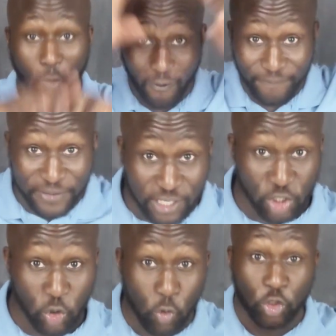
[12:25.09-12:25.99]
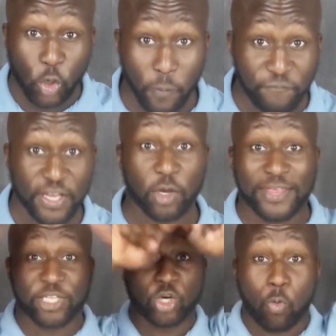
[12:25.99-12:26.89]
on this YouTube video
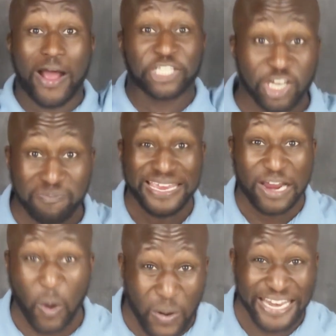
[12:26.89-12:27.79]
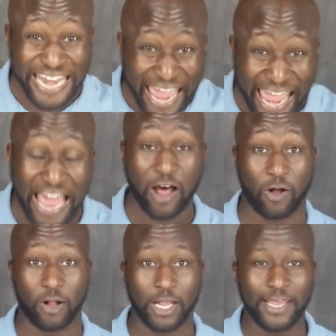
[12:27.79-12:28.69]
that you're watching me on
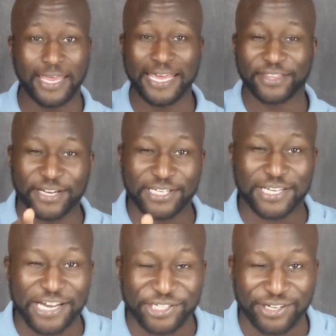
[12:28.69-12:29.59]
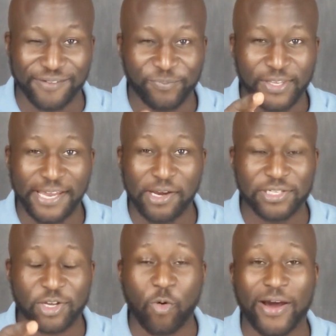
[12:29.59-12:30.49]
now. In the discussion, here's the